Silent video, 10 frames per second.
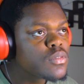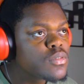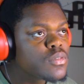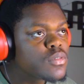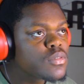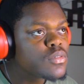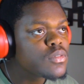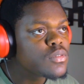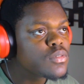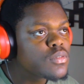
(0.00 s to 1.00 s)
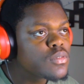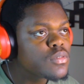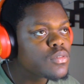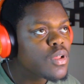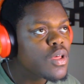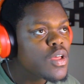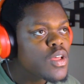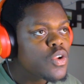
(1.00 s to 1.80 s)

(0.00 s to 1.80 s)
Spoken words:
(silence)